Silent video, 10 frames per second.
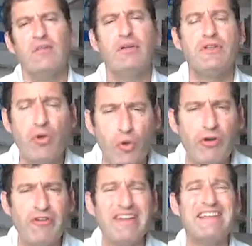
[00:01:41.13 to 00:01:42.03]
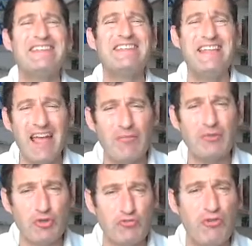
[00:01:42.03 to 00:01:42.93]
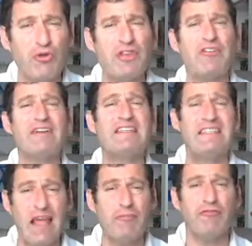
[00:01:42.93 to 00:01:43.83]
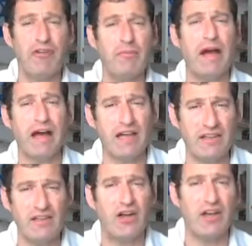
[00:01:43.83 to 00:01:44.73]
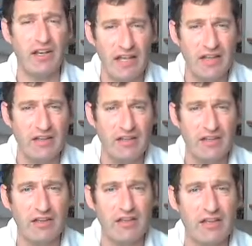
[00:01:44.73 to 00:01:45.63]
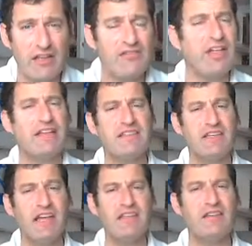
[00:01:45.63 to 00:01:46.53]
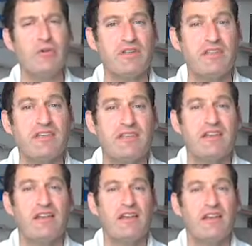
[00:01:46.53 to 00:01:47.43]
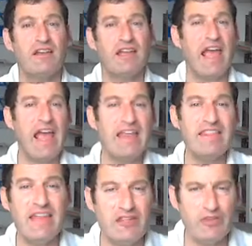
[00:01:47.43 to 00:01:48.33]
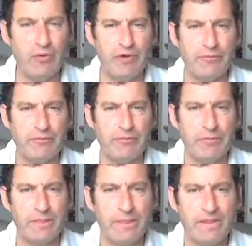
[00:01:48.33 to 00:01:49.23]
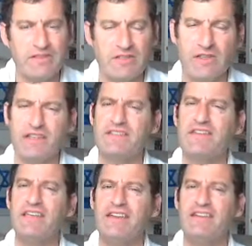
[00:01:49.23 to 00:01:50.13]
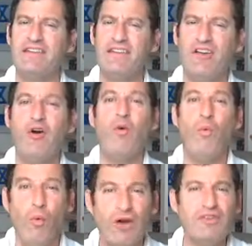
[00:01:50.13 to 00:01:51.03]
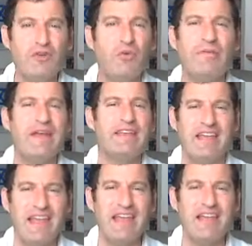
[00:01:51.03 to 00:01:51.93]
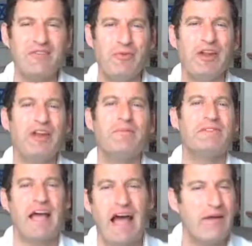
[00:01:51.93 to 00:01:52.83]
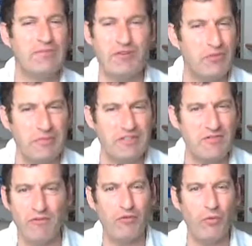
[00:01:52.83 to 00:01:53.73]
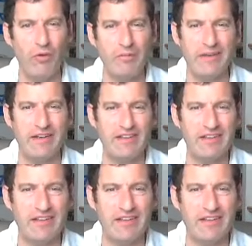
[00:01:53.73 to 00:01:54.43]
patur, exempt, to wrote they're exempt from Hallel on Hanukkah. If that's the case, the question is, can they do it? So let's see. What do we maintain when it comes to optional mitzvah for women?